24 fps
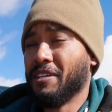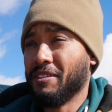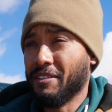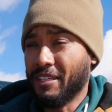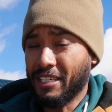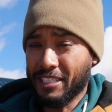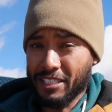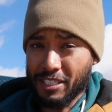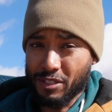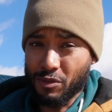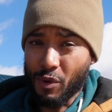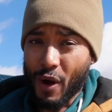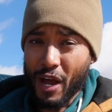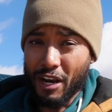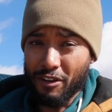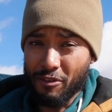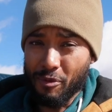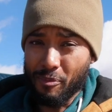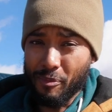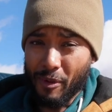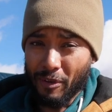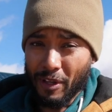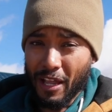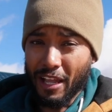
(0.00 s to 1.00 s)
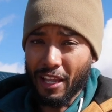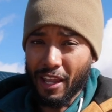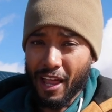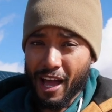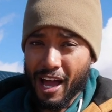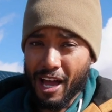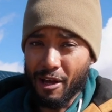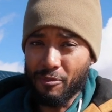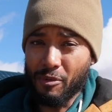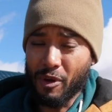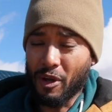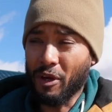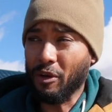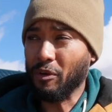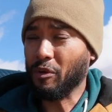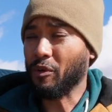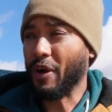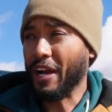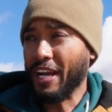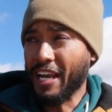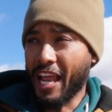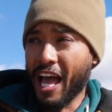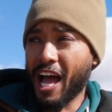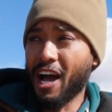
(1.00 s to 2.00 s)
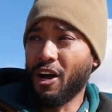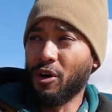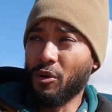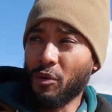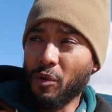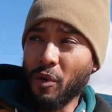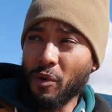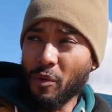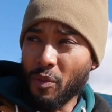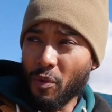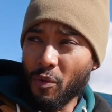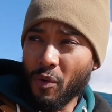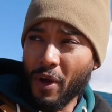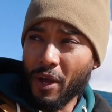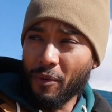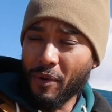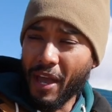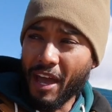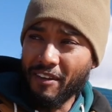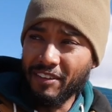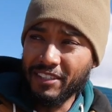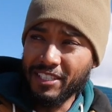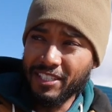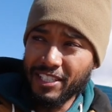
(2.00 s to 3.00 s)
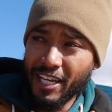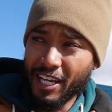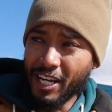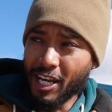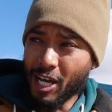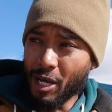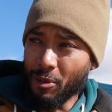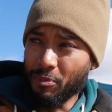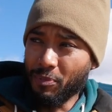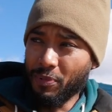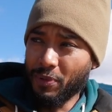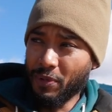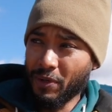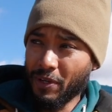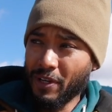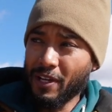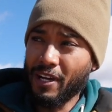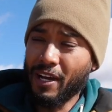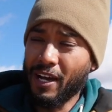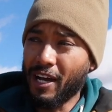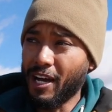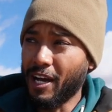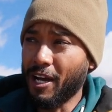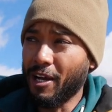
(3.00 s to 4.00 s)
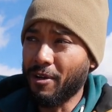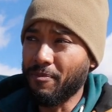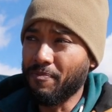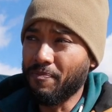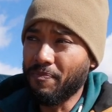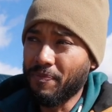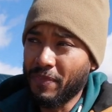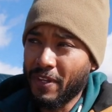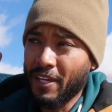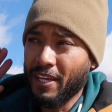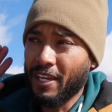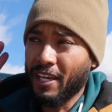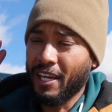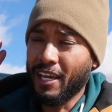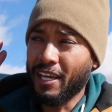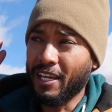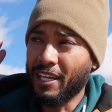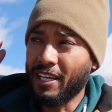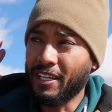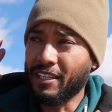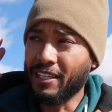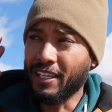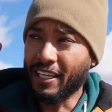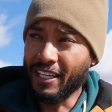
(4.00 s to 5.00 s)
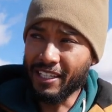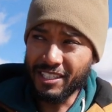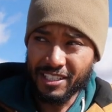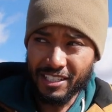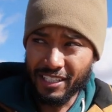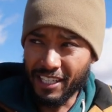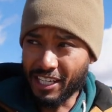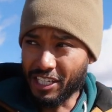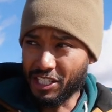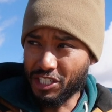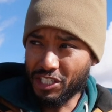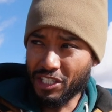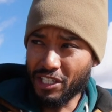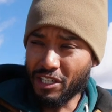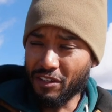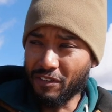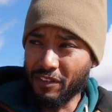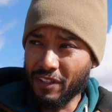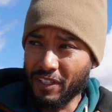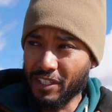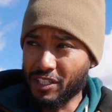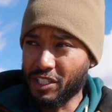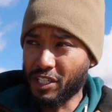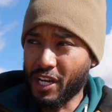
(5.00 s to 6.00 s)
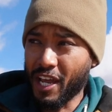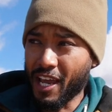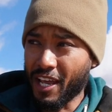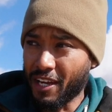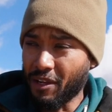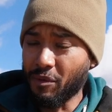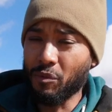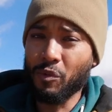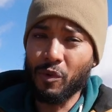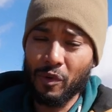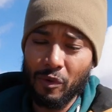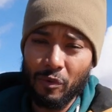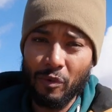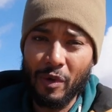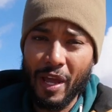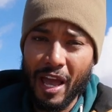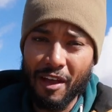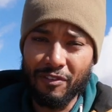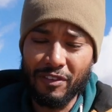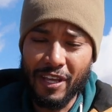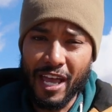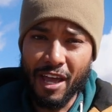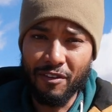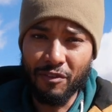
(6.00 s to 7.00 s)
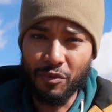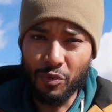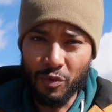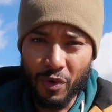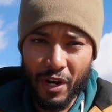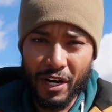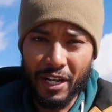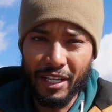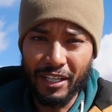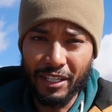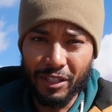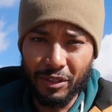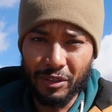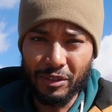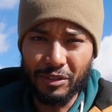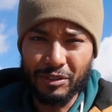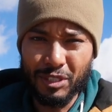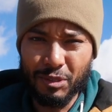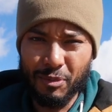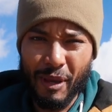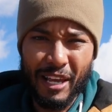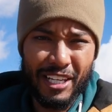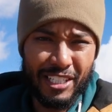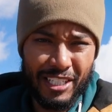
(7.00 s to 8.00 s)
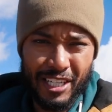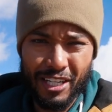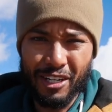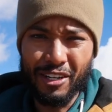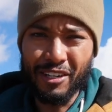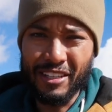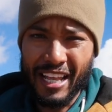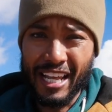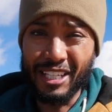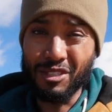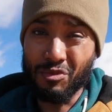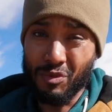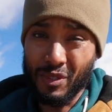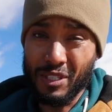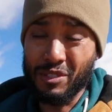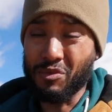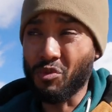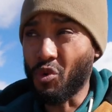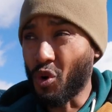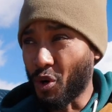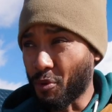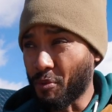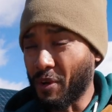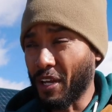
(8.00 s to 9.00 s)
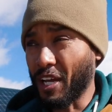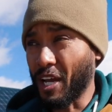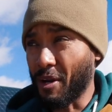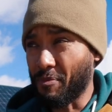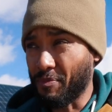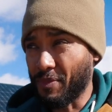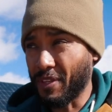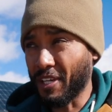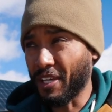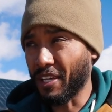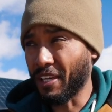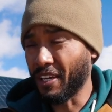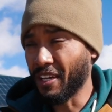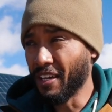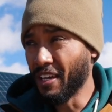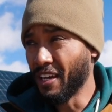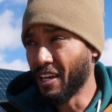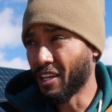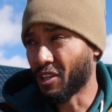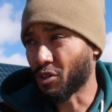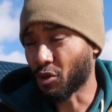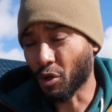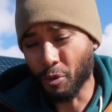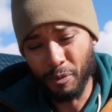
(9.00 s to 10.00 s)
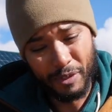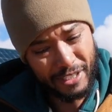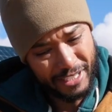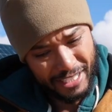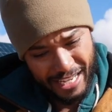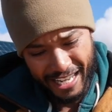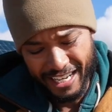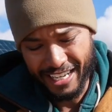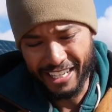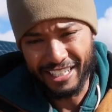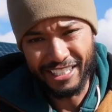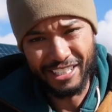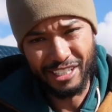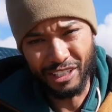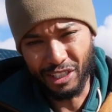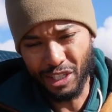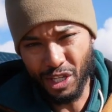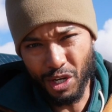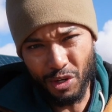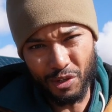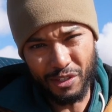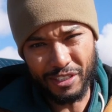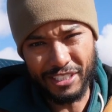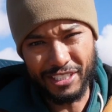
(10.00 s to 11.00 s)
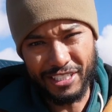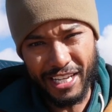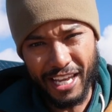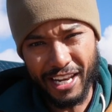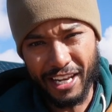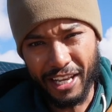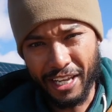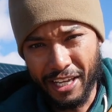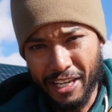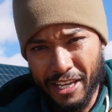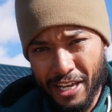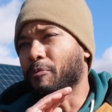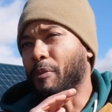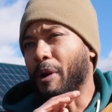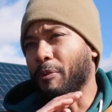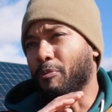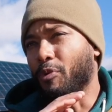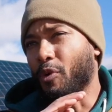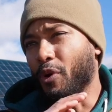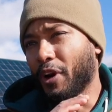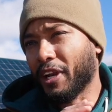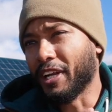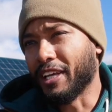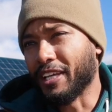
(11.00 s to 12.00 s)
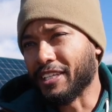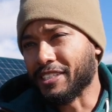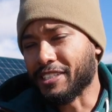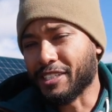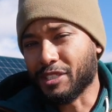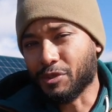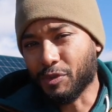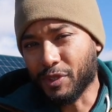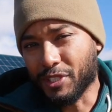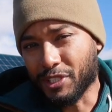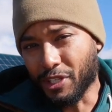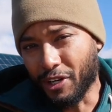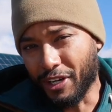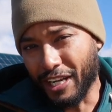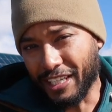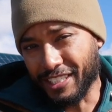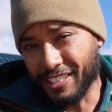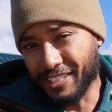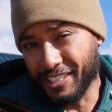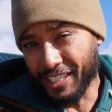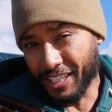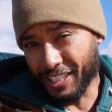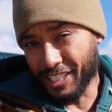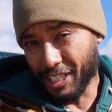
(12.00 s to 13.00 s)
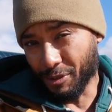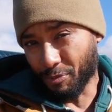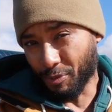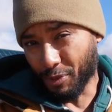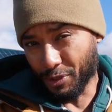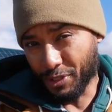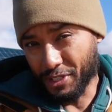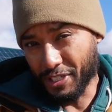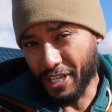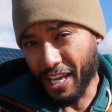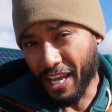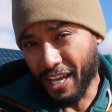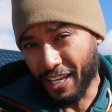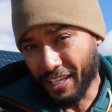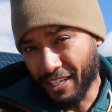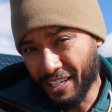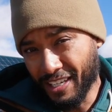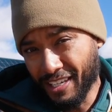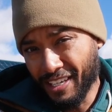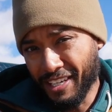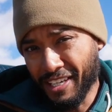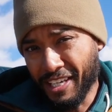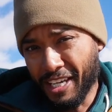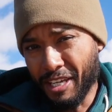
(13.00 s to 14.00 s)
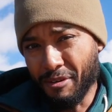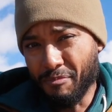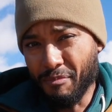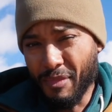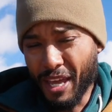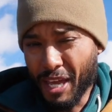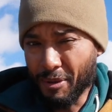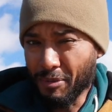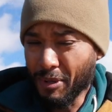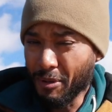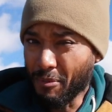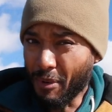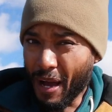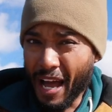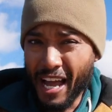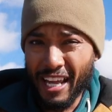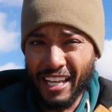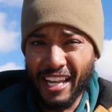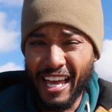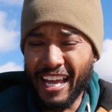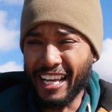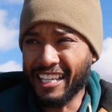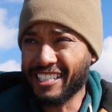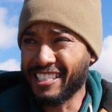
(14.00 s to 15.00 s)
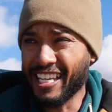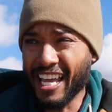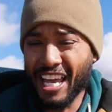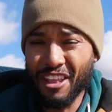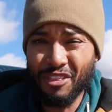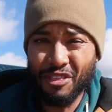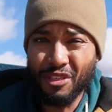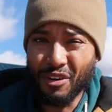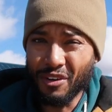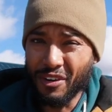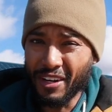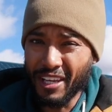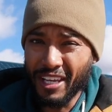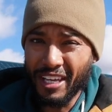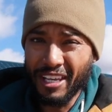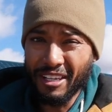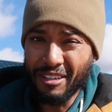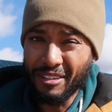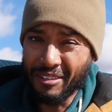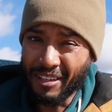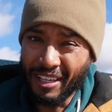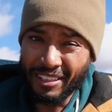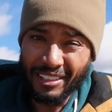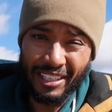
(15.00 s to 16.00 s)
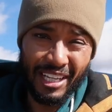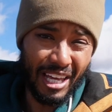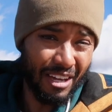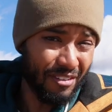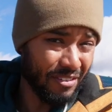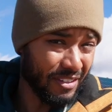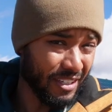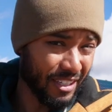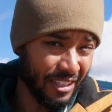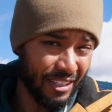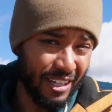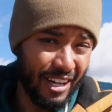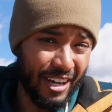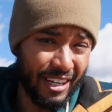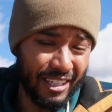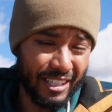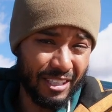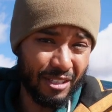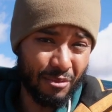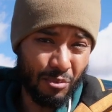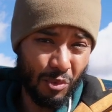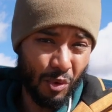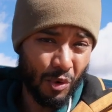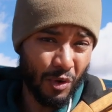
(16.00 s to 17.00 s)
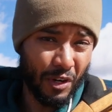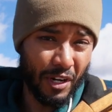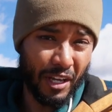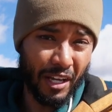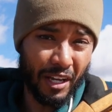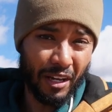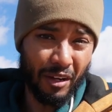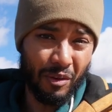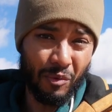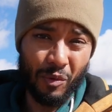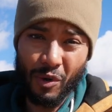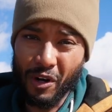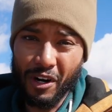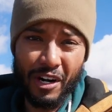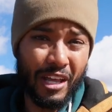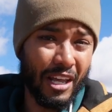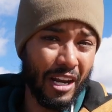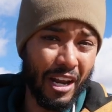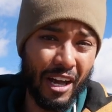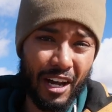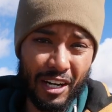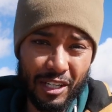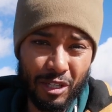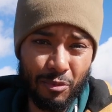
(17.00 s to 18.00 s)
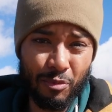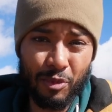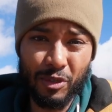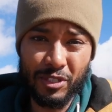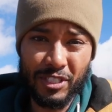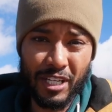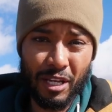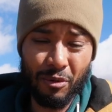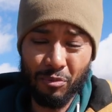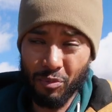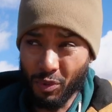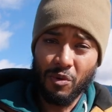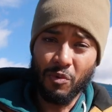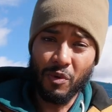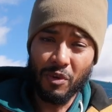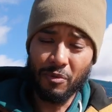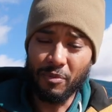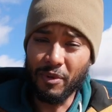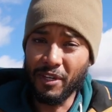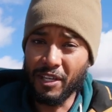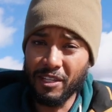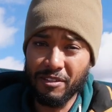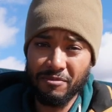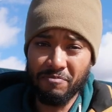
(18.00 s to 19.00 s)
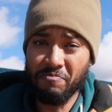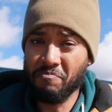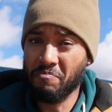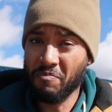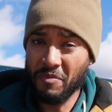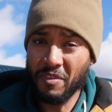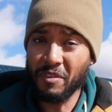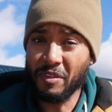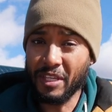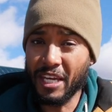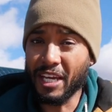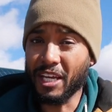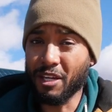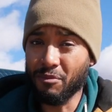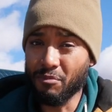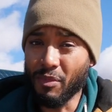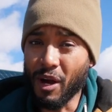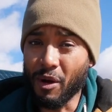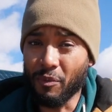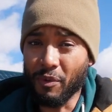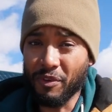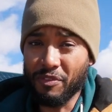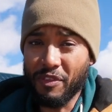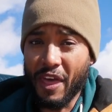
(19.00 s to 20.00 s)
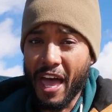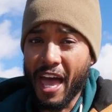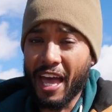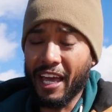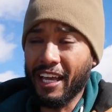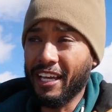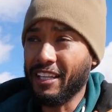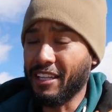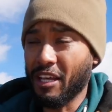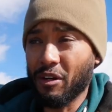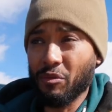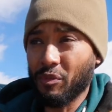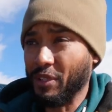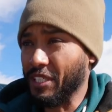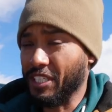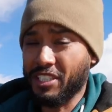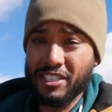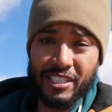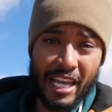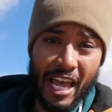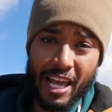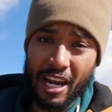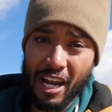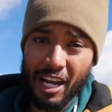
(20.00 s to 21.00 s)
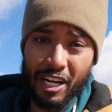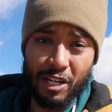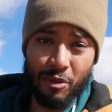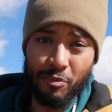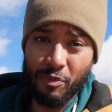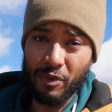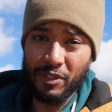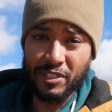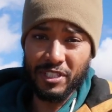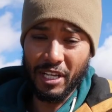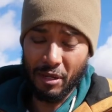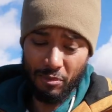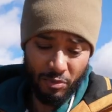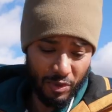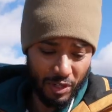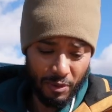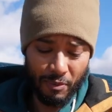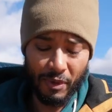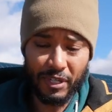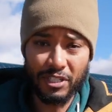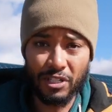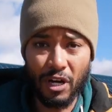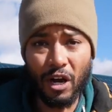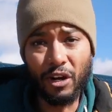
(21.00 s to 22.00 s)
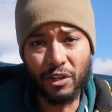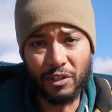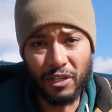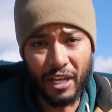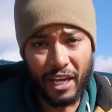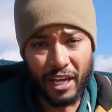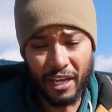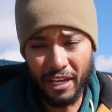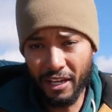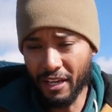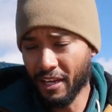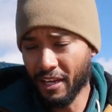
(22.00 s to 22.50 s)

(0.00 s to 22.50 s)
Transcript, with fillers: is quite a lot, but right now, the way we have it set up and the insulation on the shed, we have to run a little space heater, and that's what's warming up the room. It's setting the lowest setting. But my point is we start at 60%, and maybe by like 10:30, 11 o'clock in the morning, we're already at 100%. We've been kicking butt with that, and then we just stay at 100% pretty much all day.